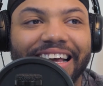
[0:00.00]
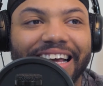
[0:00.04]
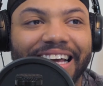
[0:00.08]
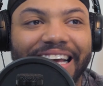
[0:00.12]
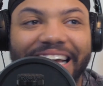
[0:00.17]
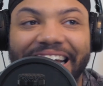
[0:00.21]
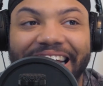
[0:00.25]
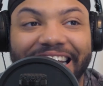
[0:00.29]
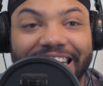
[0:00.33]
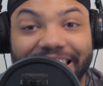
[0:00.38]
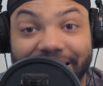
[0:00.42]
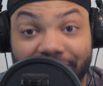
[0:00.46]

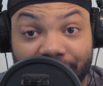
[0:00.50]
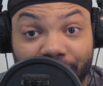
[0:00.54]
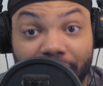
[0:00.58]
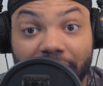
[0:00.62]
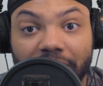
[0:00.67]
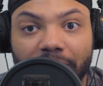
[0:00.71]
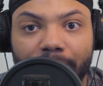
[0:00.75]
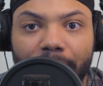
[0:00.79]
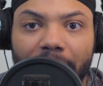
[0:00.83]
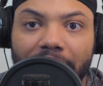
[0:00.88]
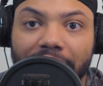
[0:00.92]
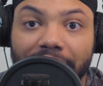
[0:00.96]
and it's
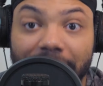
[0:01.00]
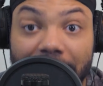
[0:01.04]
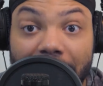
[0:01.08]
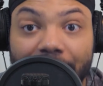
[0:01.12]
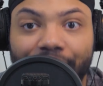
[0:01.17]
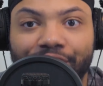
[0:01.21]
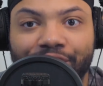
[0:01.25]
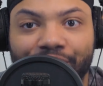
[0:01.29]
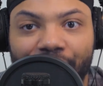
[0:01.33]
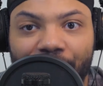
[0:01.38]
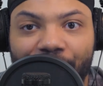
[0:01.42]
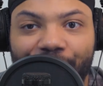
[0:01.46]
directed by
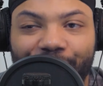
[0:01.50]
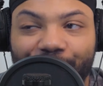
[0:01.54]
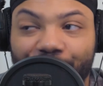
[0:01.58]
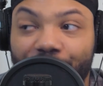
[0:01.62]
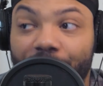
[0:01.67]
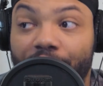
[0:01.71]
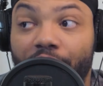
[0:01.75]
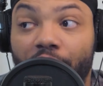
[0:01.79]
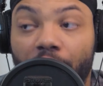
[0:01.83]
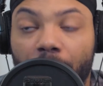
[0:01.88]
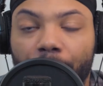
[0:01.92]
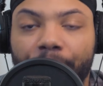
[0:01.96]
Zack Snyder
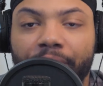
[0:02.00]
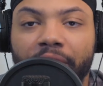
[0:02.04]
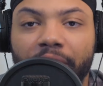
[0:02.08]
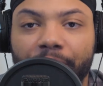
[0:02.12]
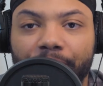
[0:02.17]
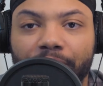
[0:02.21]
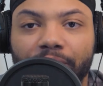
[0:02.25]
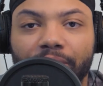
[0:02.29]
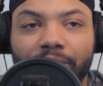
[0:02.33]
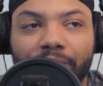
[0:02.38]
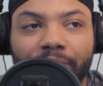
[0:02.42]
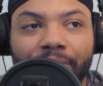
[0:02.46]
of all
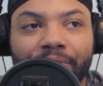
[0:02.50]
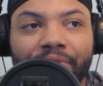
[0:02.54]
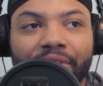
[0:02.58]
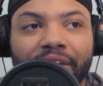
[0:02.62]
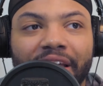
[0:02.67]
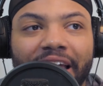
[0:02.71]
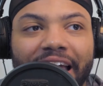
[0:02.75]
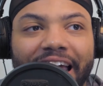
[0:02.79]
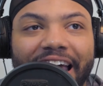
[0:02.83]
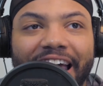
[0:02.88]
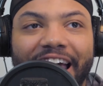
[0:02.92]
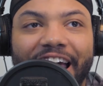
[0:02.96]
people,
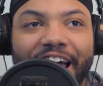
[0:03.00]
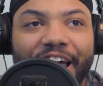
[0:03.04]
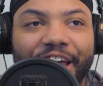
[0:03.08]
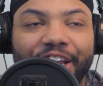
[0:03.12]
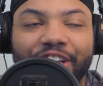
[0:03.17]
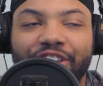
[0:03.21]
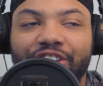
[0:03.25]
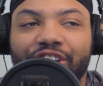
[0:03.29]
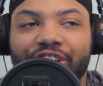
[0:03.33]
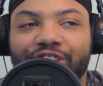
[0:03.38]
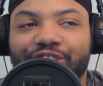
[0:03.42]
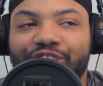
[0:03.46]

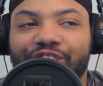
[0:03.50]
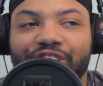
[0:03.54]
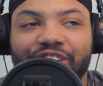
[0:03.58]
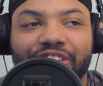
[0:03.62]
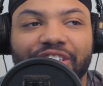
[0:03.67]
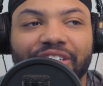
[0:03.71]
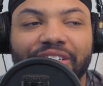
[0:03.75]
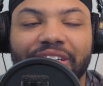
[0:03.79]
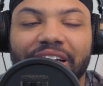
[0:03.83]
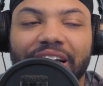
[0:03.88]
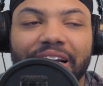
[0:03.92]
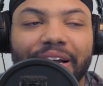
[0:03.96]
and there's
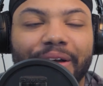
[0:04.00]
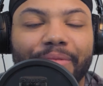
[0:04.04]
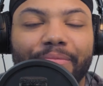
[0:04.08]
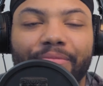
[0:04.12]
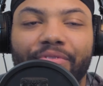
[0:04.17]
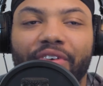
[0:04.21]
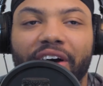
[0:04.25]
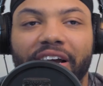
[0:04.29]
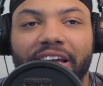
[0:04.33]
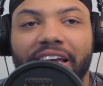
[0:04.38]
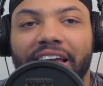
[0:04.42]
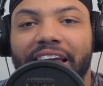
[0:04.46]
just
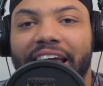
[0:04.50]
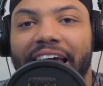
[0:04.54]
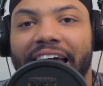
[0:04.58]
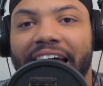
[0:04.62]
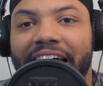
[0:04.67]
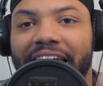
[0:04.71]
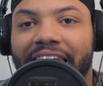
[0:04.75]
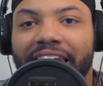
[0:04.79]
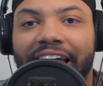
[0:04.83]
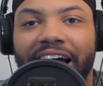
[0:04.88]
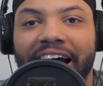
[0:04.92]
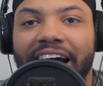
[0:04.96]
fucking
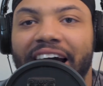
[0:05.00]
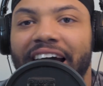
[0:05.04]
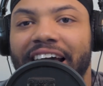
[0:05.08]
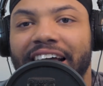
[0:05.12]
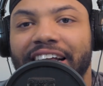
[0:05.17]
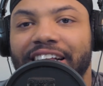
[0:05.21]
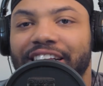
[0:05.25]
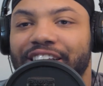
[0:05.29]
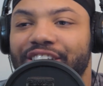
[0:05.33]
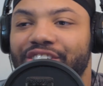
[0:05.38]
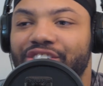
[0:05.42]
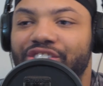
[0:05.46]

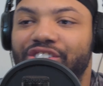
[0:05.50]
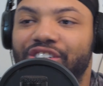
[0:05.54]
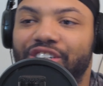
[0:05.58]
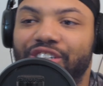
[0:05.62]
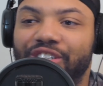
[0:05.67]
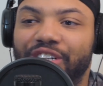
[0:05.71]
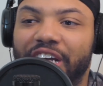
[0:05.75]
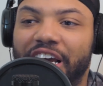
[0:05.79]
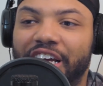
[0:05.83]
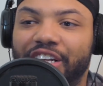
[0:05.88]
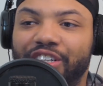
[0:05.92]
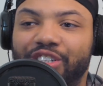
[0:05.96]
headlines
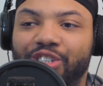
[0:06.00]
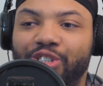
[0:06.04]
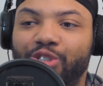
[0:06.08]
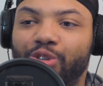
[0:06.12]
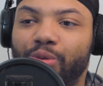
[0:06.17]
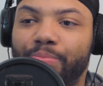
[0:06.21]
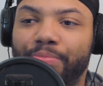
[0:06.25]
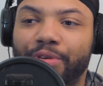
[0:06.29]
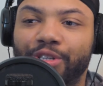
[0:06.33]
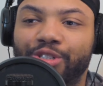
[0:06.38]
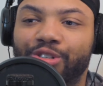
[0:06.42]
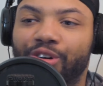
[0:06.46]
and
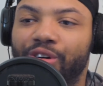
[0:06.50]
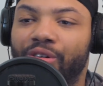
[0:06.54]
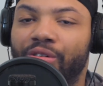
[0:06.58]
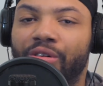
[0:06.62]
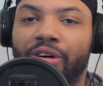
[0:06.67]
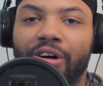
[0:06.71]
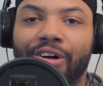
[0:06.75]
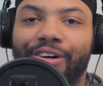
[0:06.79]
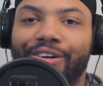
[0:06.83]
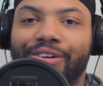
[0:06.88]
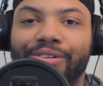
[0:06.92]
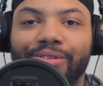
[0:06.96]
stupid journal
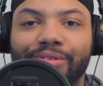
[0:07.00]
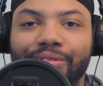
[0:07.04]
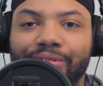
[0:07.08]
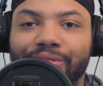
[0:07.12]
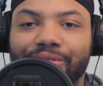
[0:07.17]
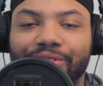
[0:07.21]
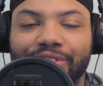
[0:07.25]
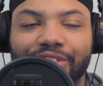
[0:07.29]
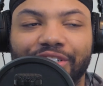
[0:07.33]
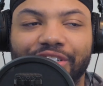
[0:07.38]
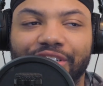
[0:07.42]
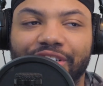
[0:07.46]

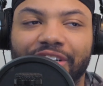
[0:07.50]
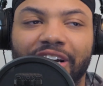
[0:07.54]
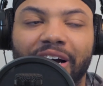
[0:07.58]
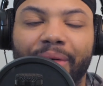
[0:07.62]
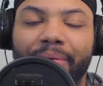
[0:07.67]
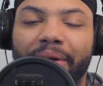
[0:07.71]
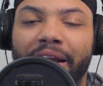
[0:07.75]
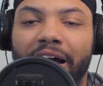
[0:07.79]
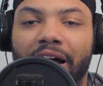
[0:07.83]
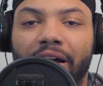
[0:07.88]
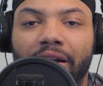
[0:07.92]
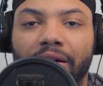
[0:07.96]
articles just
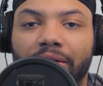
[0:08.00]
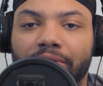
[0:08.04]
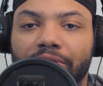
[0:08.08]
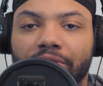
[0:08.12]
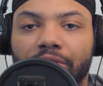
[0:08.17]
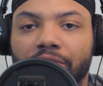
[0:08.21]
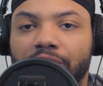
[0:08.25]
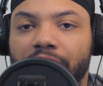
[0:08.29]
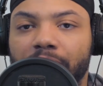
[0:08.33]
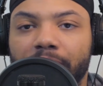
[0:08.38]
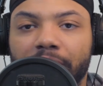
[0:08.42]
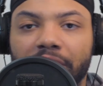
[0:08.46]
coming out on
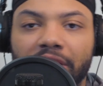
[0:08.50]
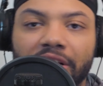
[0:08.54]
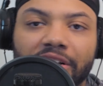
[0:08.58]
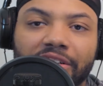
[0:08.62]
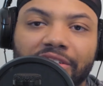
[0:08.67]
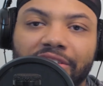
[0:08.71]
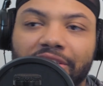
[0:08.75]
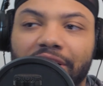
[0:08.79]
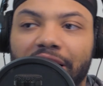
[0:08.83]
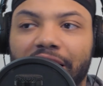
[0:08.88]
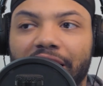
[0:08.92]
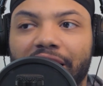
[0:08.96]
social media
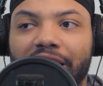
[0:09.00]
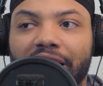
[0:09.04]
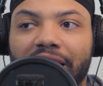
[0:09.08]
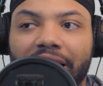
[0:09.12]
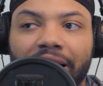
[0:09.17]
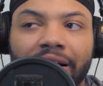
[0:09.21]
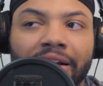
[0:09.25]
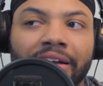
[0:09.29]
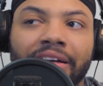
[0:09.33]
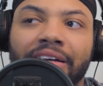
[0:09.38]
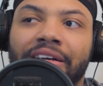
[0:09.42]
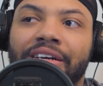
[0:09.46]

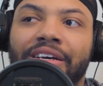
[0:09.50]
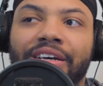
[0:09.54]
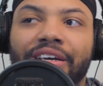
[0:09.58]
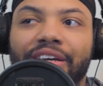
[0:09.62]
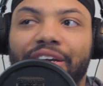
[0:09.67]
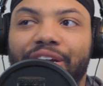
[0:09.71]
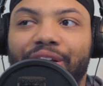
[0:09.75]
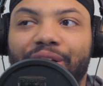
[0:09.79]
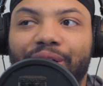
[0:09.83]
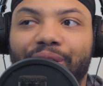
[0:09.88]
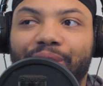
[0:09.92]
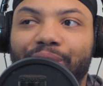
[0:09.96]
saying,
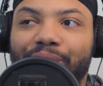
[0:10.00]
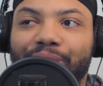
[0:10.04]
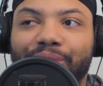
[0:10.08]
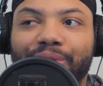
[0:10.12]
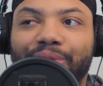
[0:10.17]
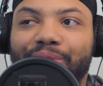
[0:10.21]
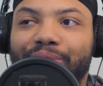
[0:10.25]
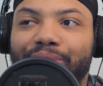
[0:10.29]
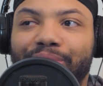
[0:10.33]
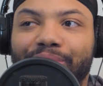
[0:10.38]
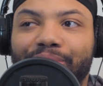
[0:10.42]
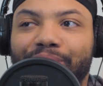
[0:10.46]

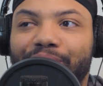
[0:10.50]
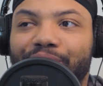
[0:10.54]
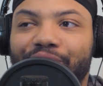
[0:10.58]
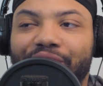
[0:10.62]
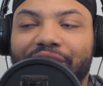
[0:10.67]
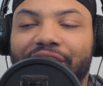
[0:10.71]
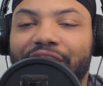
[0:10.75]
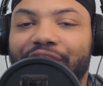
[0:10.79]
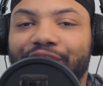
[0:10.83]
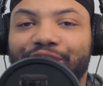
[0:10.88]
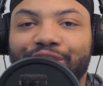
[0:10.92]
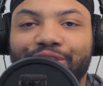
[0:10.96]

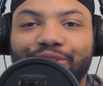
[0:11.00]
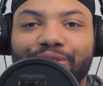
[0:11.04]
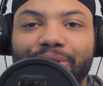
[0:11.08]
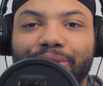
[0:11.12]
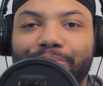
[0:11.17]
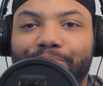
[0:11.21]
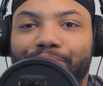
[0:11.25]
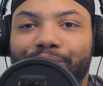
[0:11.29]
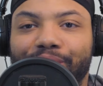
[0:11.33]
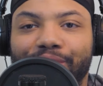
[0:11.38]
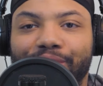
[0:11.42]
300